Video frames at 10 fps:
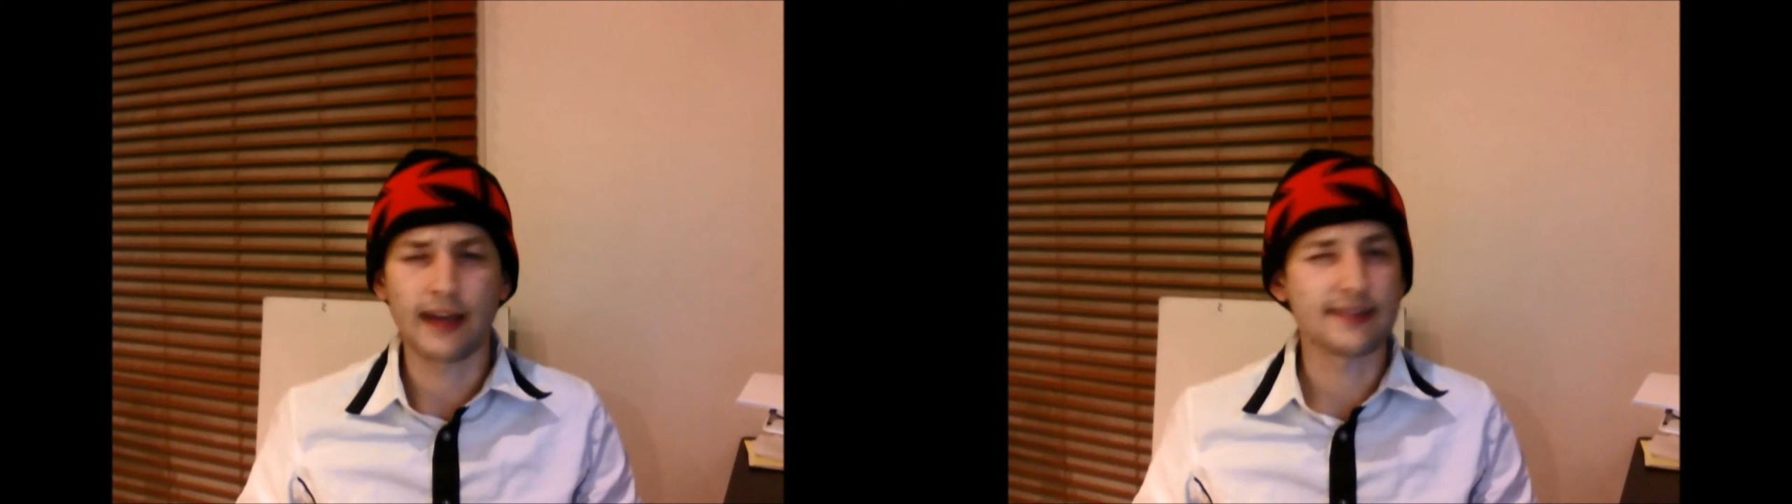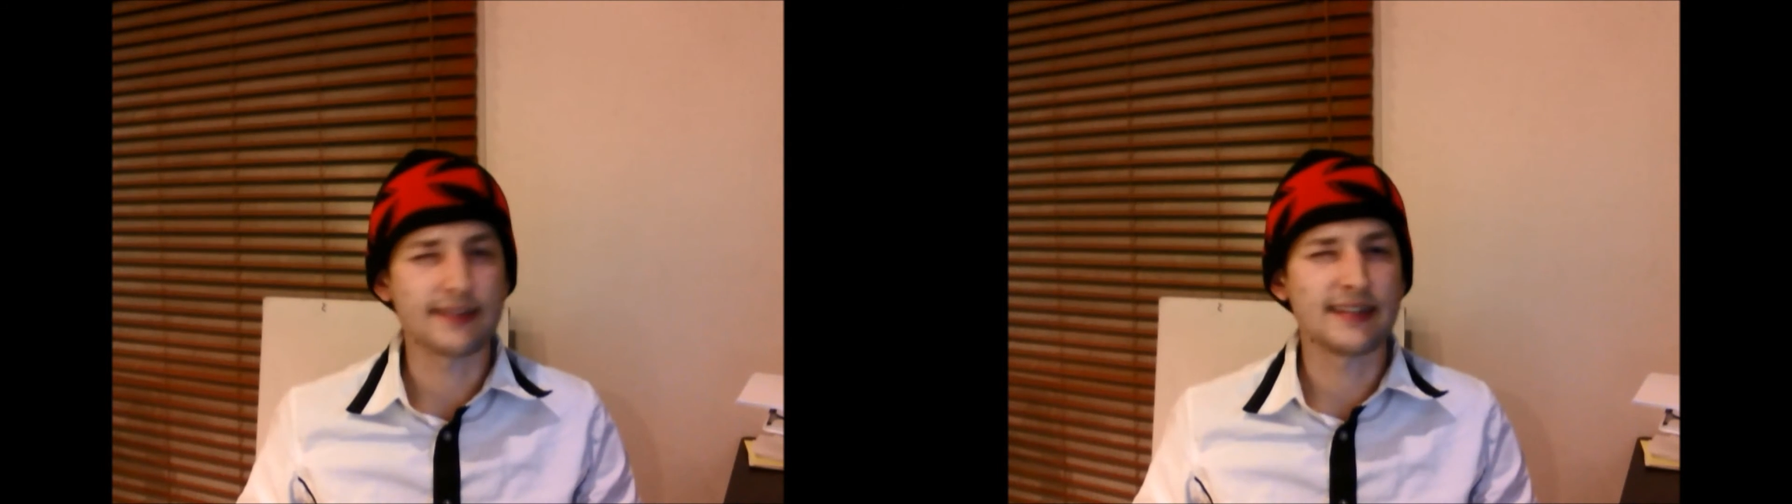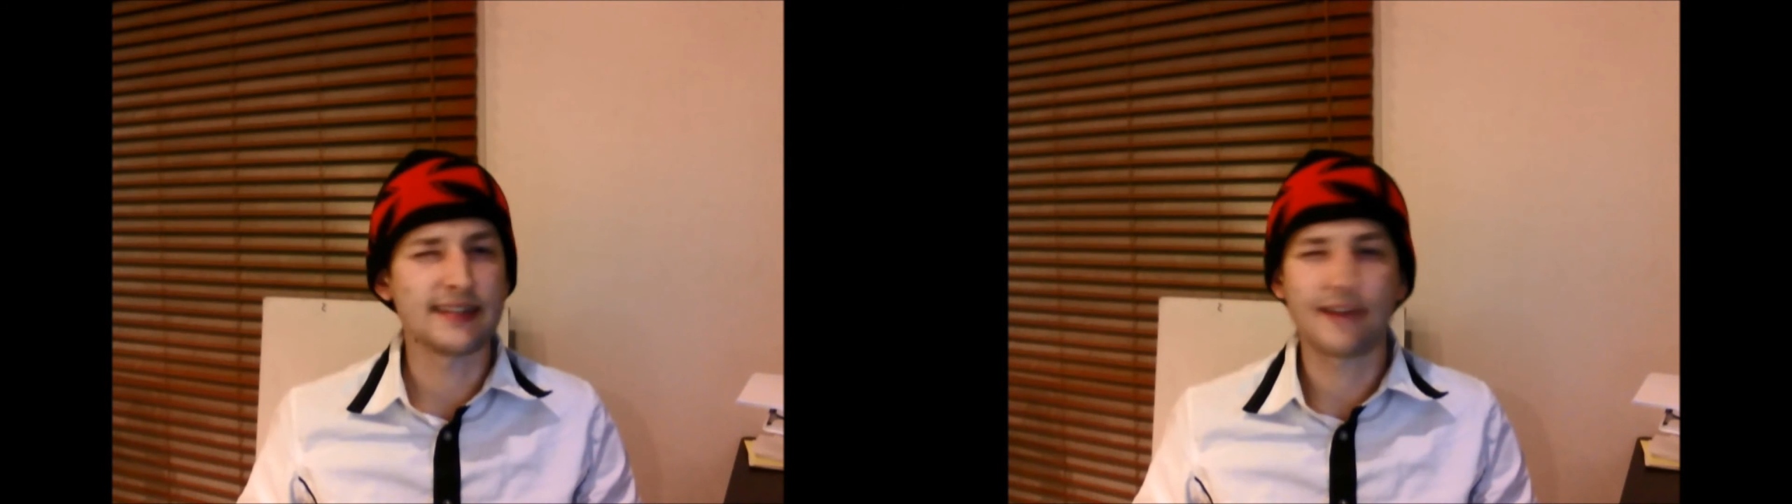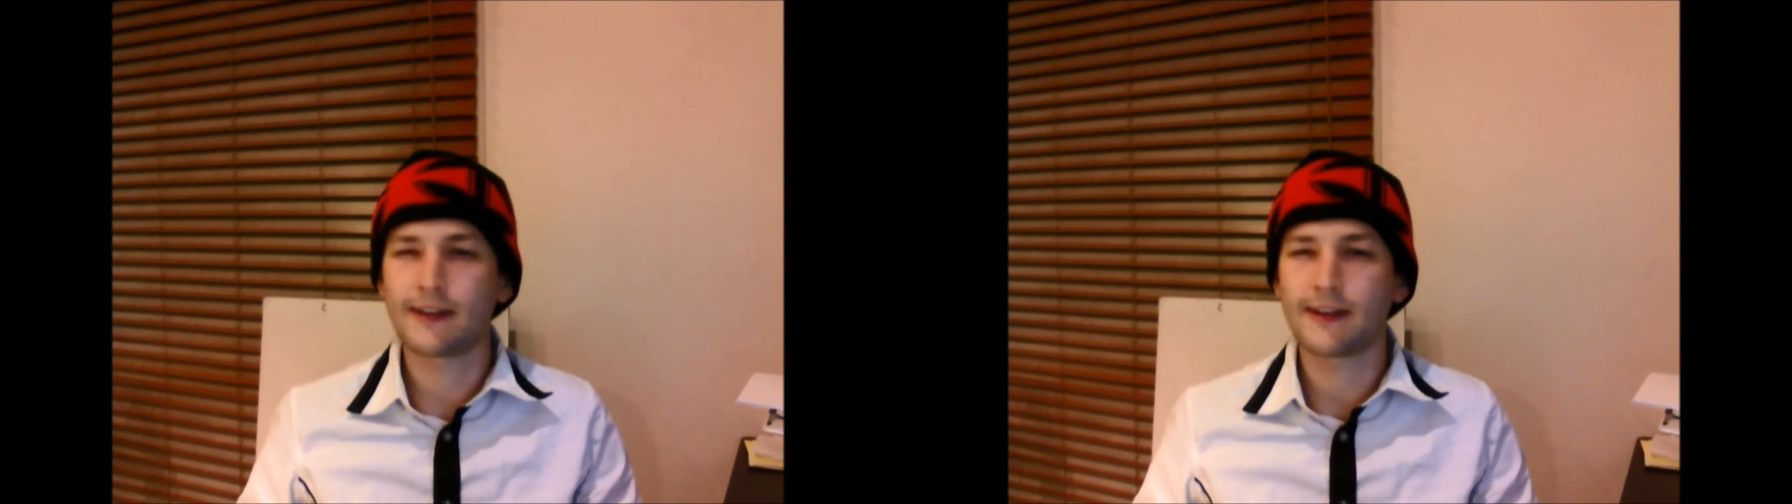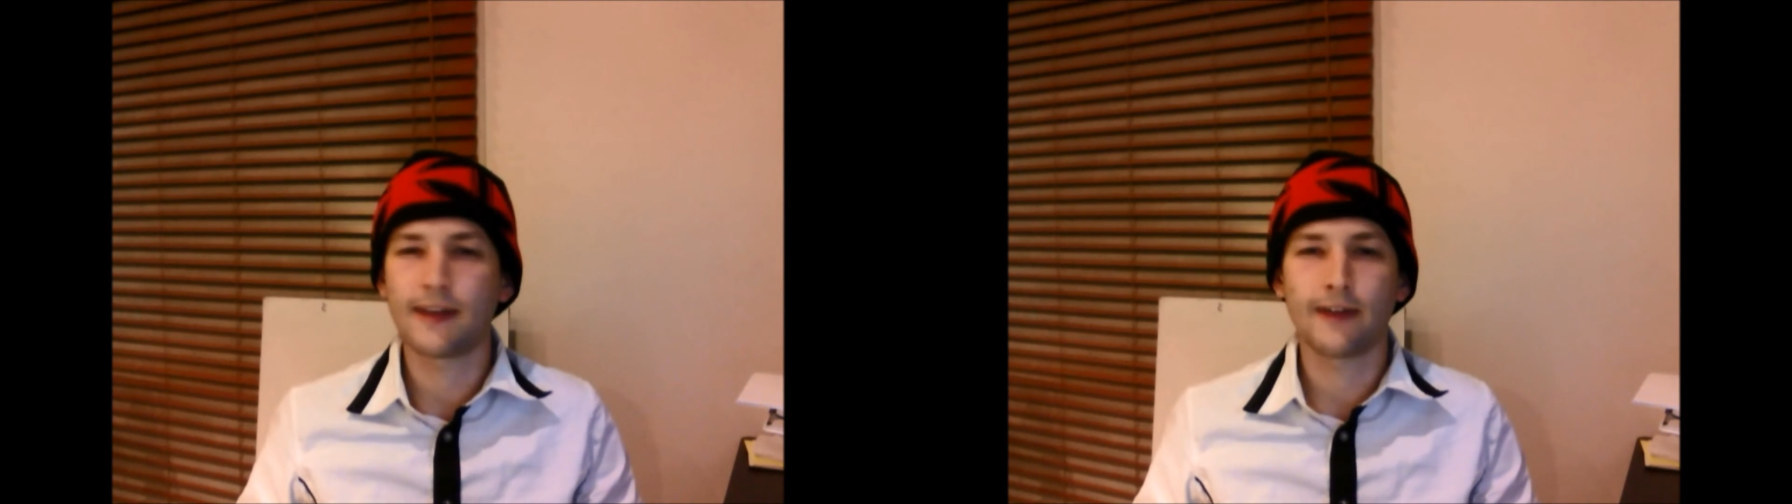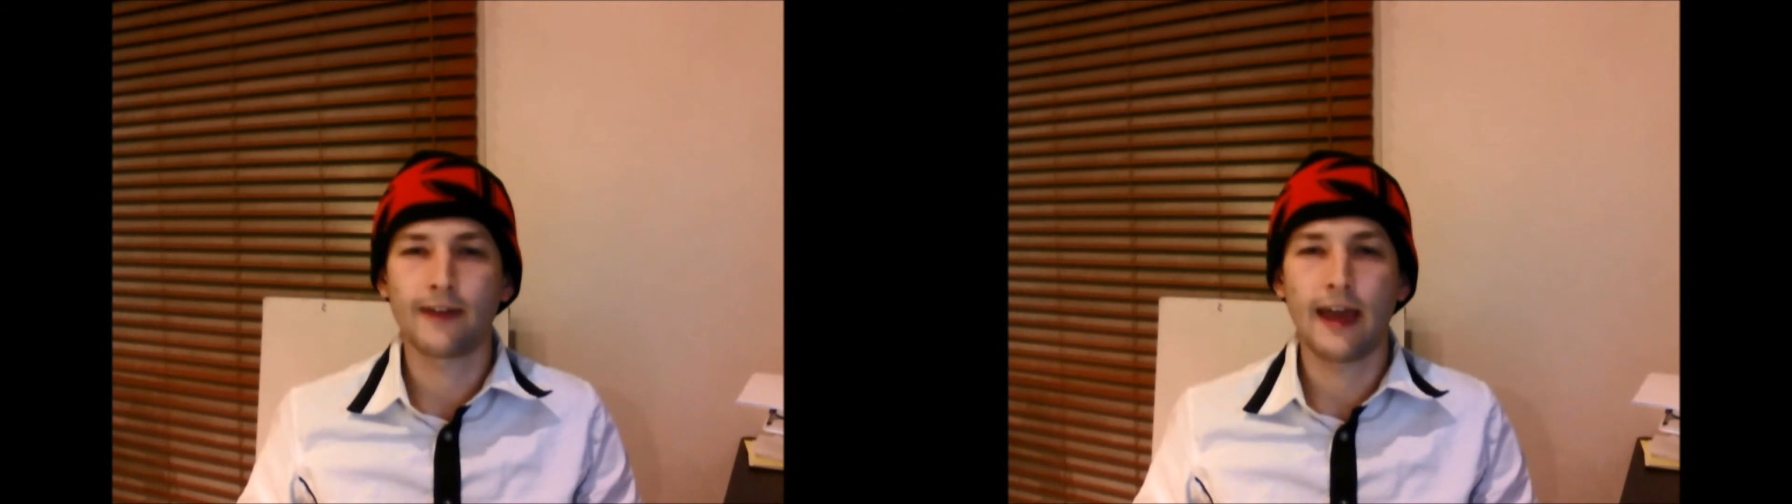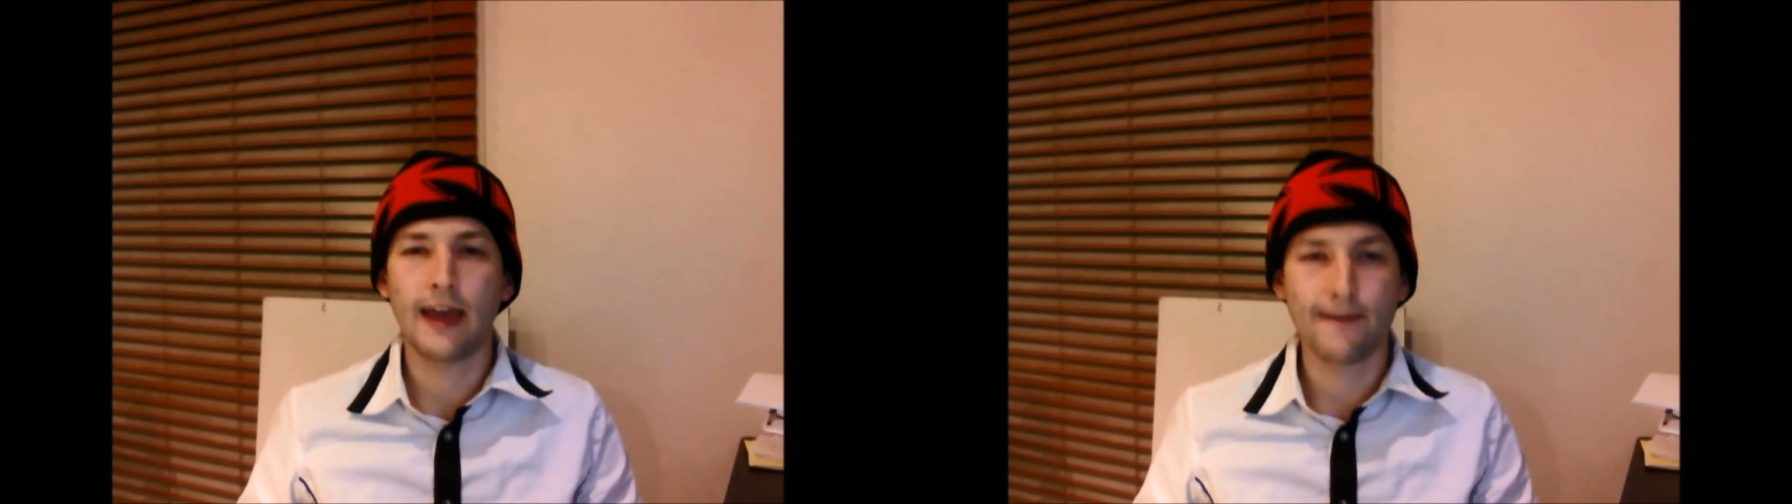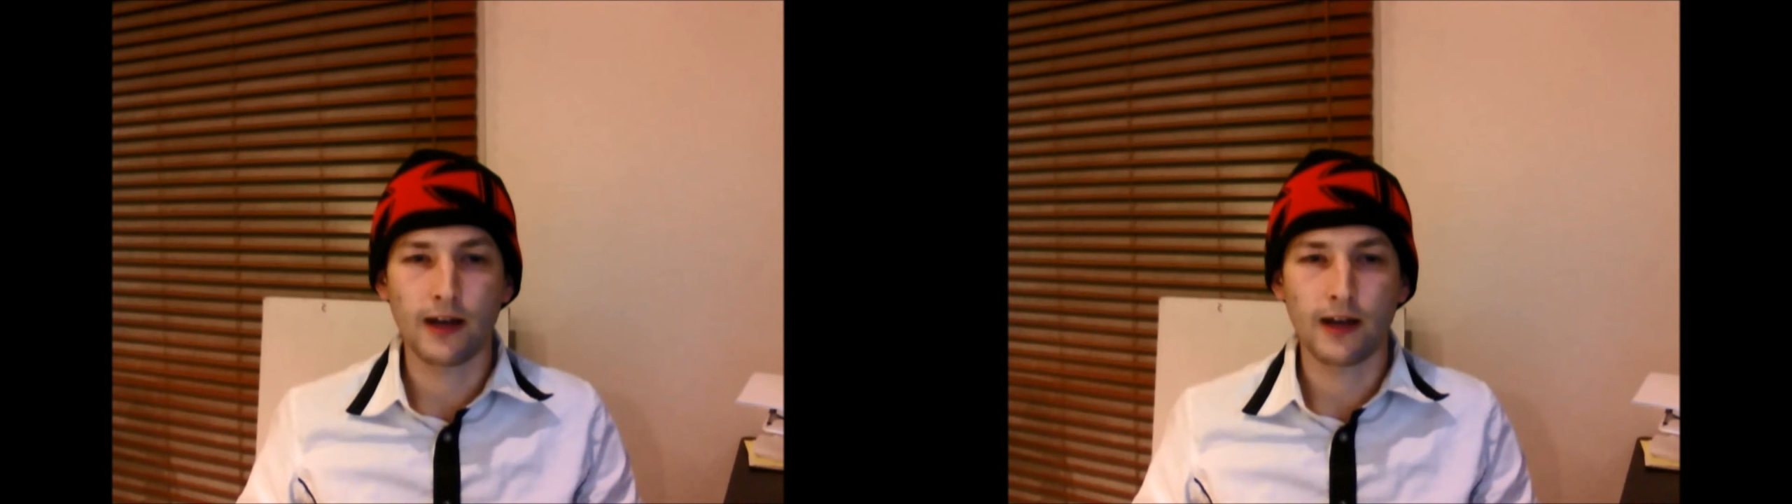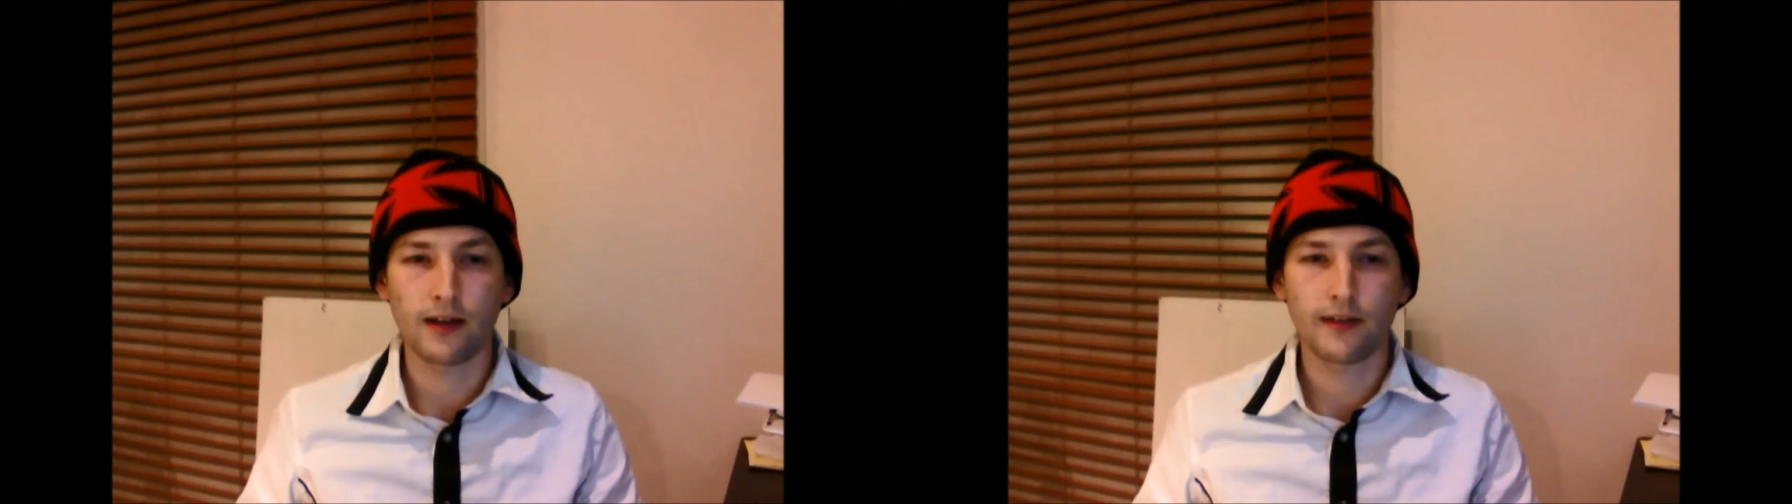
and it's never, never, ever